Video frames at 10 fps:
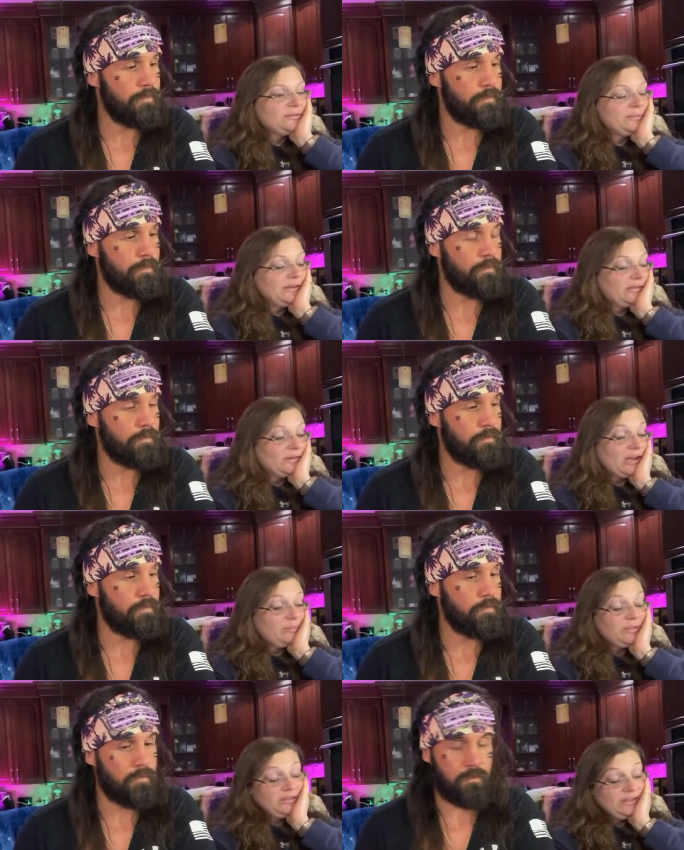Speaker 1: from the other
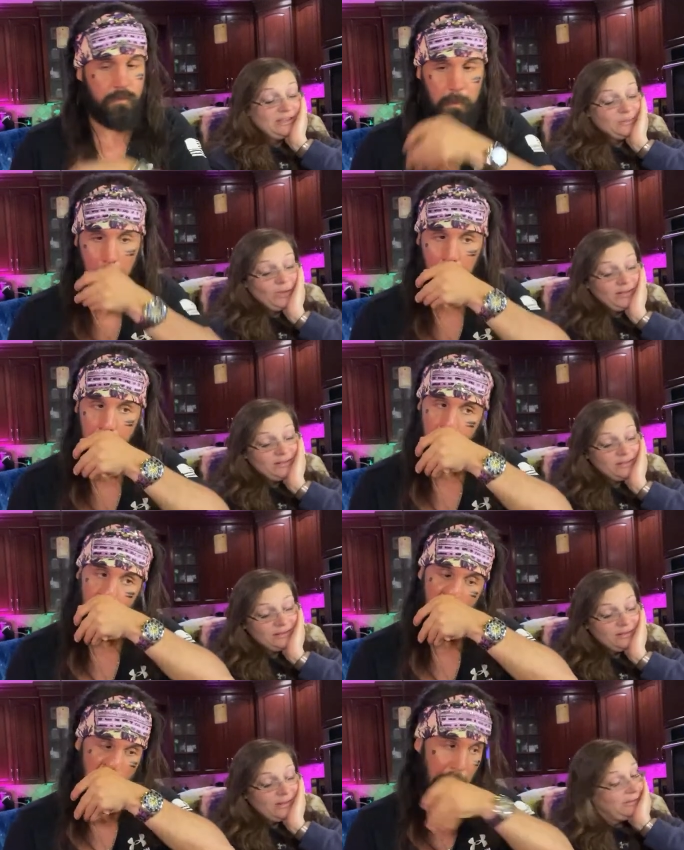night, but these ones,
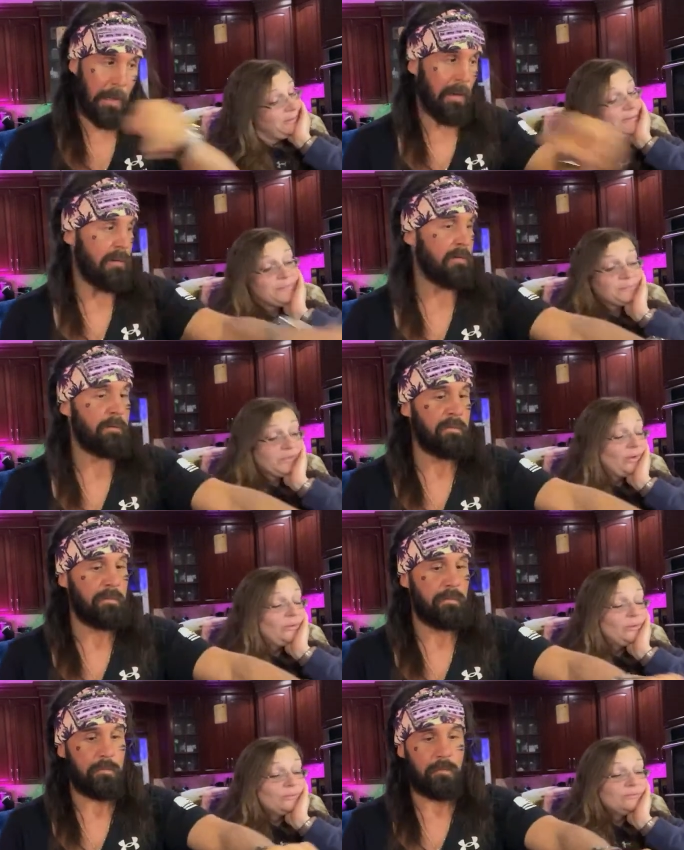
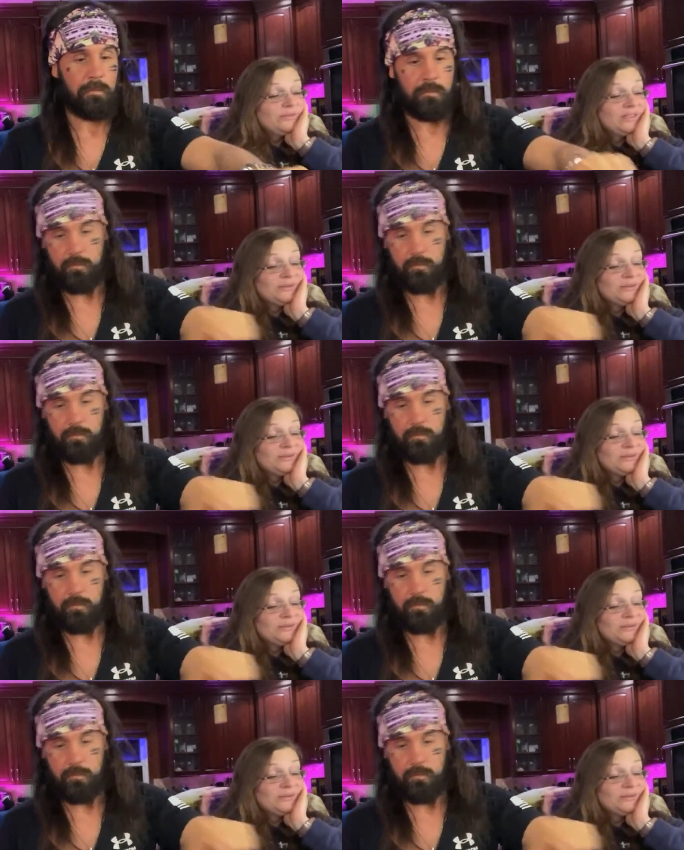ooh, these